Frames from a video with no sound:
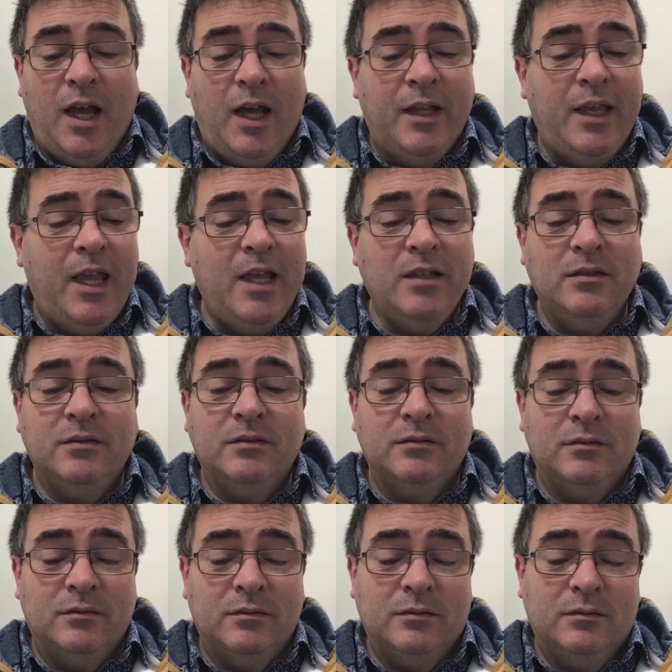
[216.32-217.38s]
Again,
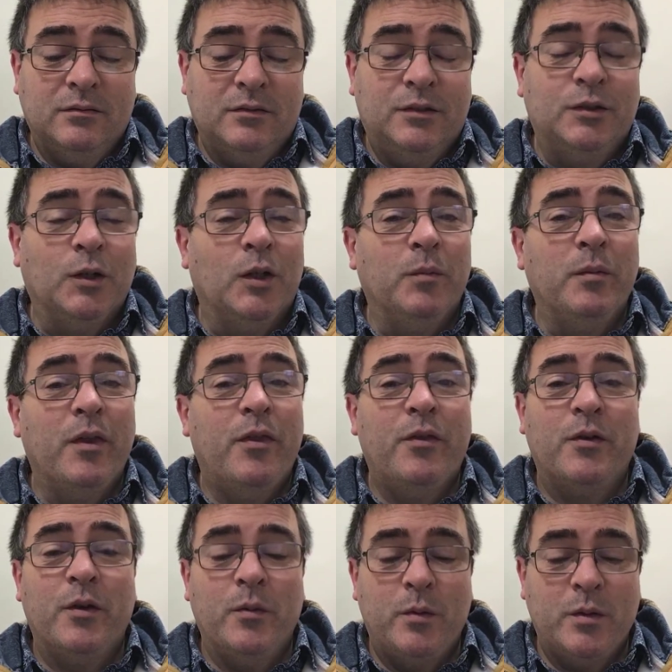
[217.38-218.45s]
Solomon
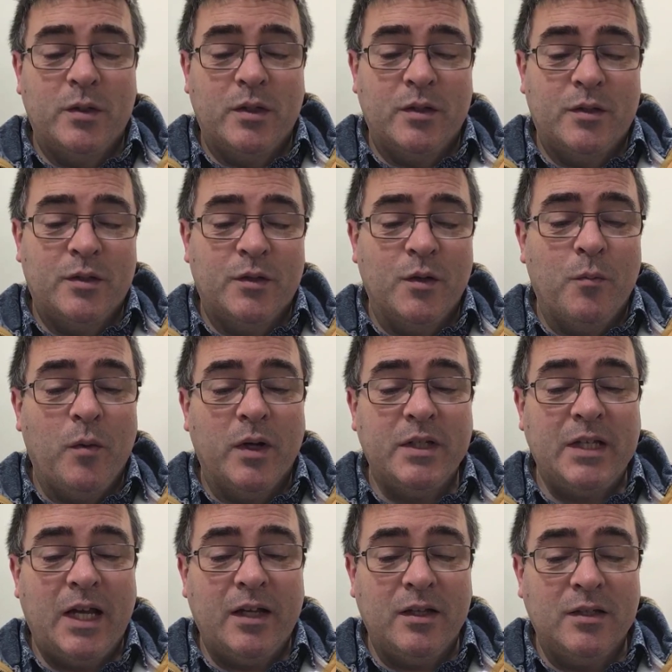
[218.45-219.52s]
throws so
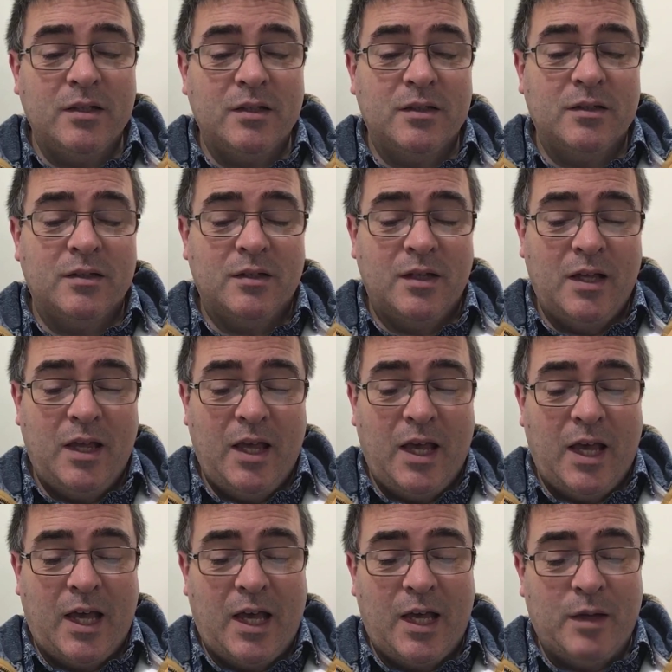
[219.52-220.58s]
much at us.
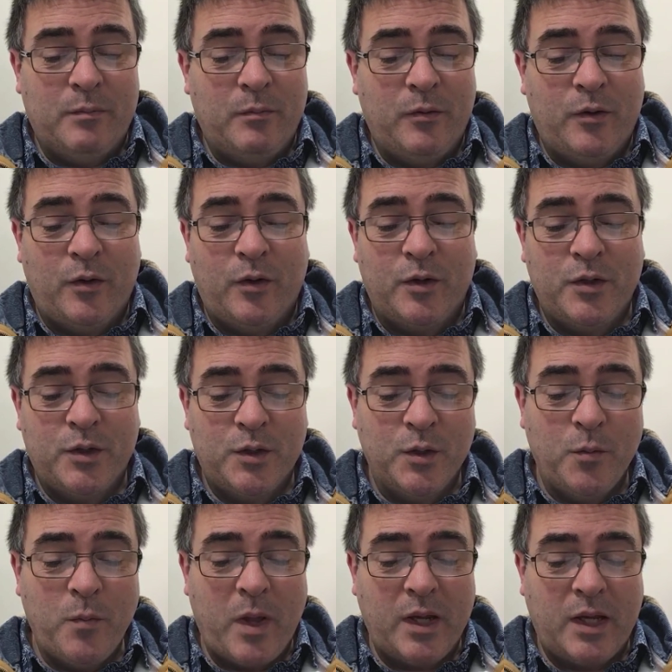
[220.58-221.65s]
There are
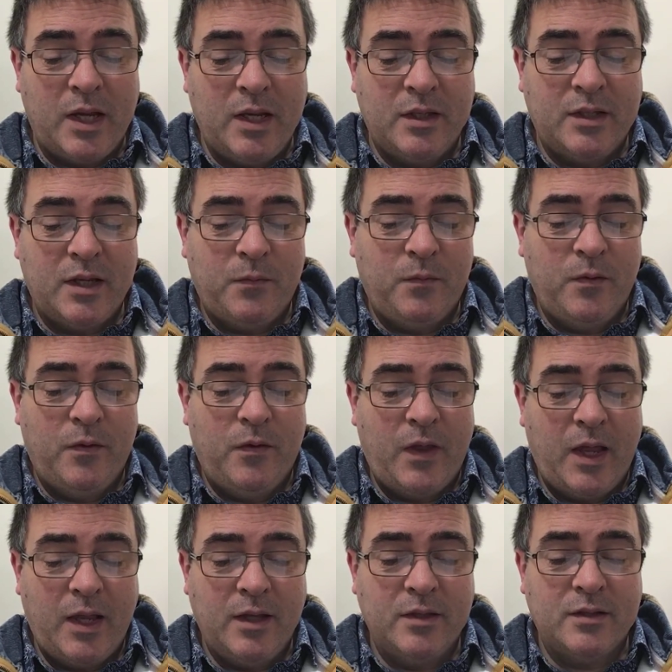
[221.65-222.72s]
so many different
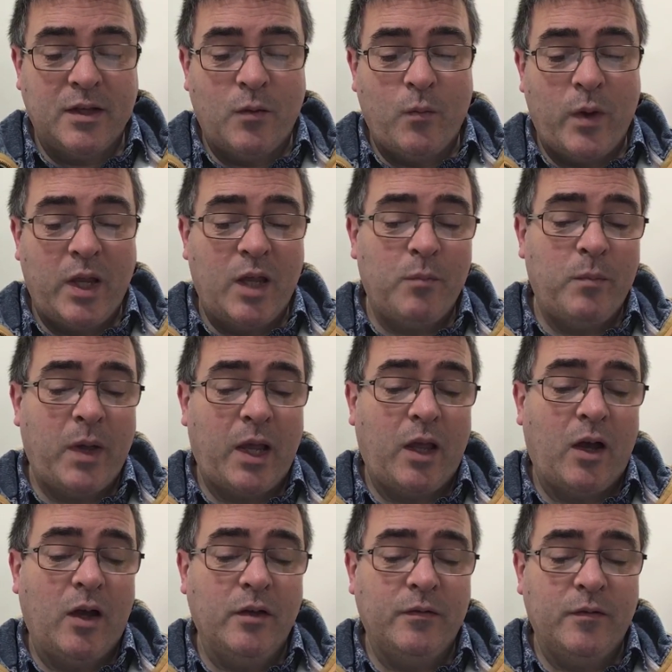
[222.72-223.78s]
things that we could pick
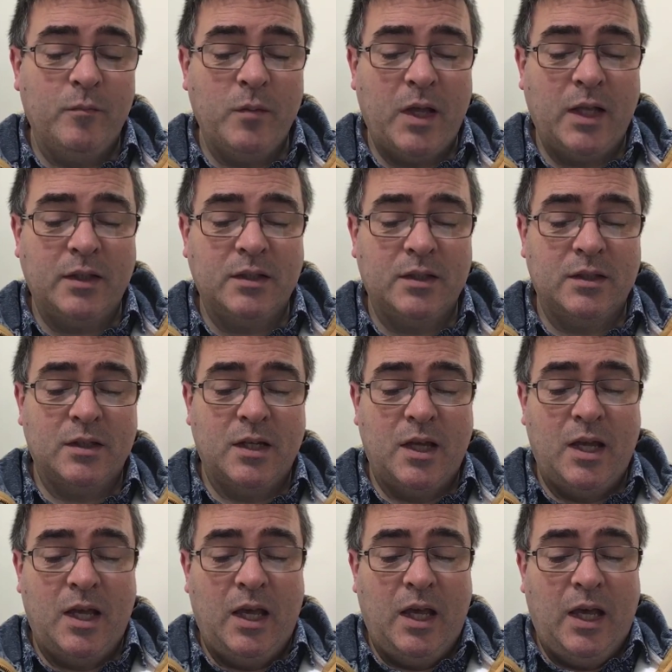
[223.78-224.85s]
out from
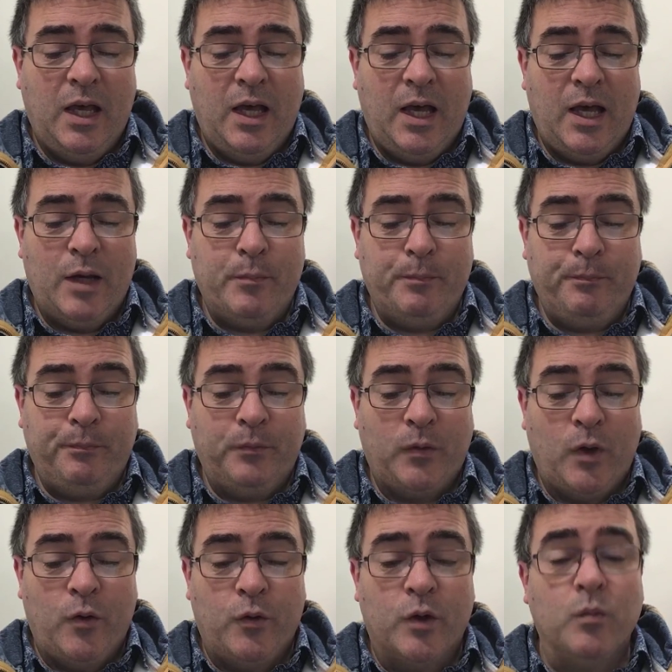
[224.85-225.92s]
that.
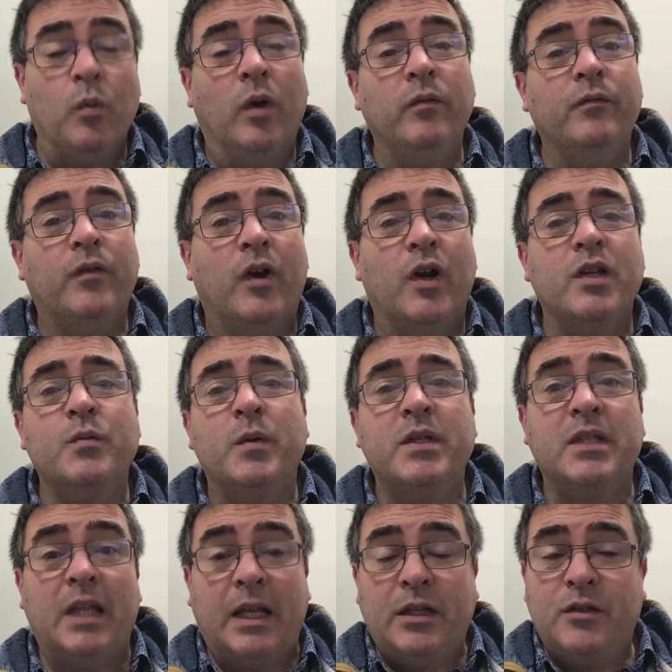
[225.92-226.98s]
There's one verse
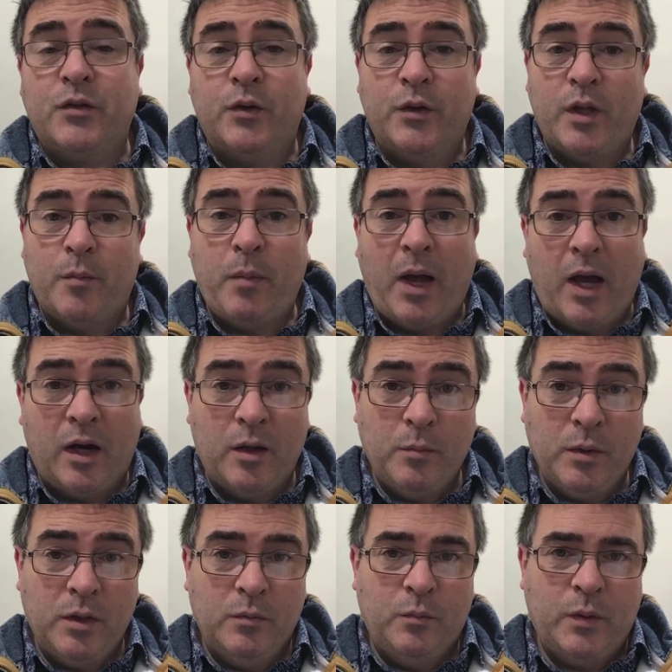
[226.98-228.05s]
which links through to a
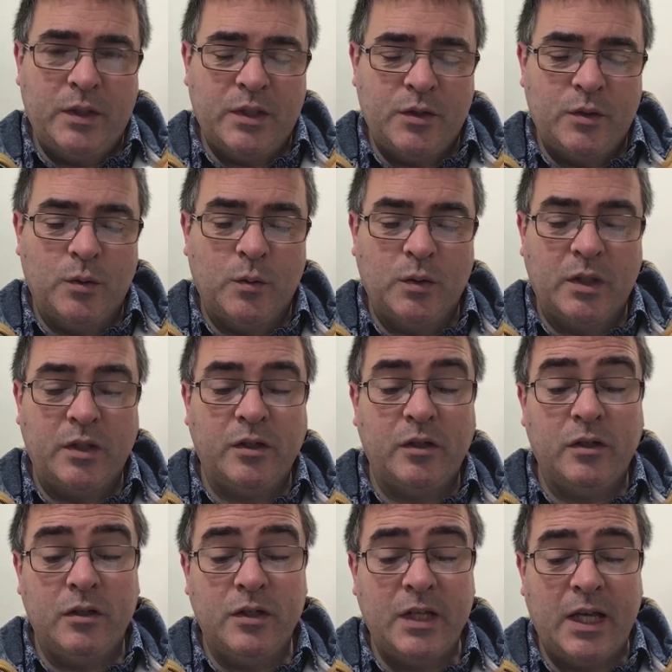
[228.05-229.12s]
parable which is told in the
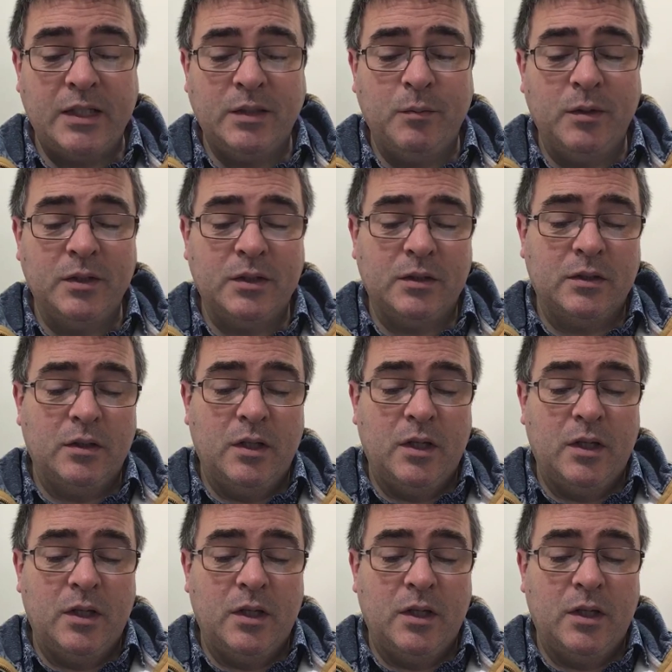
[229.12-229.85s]
New Testament.